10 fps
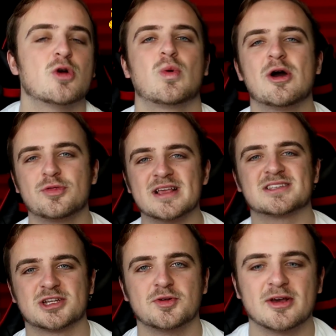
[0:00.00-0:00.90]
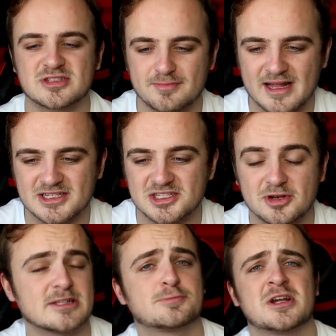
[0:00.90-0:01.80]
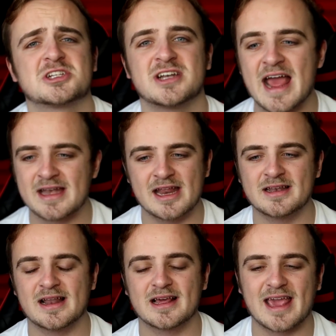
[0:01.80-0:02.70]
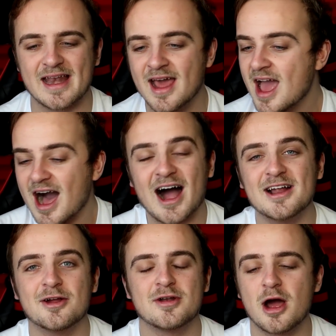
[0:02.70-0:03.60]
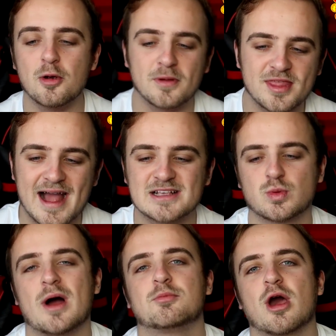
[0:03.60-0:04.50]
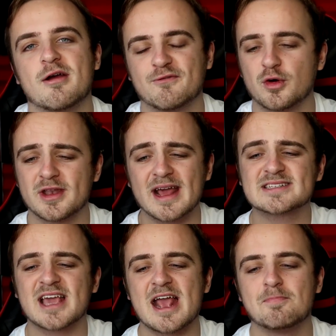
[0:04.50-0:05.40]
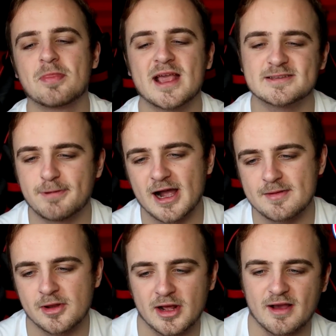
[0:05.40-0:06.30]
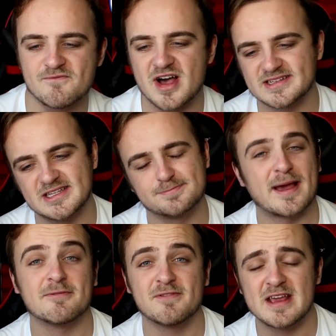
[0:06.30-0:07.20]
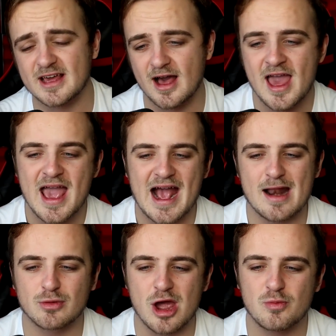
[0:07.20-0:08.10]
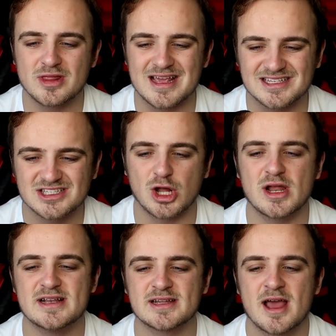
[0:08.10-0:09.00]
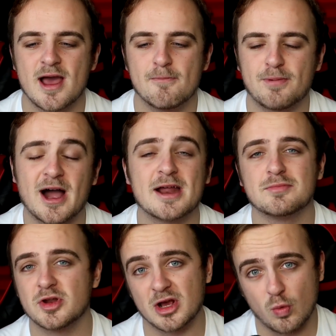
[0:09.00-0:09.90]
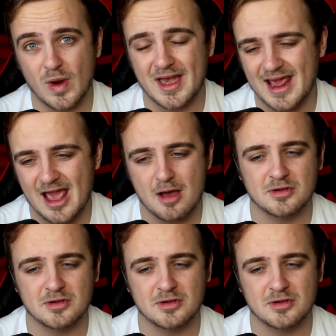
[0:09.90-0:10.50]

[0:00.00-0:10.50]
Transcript: So will this 2-0 to Manchester United prediction end 0-0 again? I don't know, but that is what I'm going for. The next game is Bayern Munich versus Benfica, and I'm going with a solid Bayern Munich win here.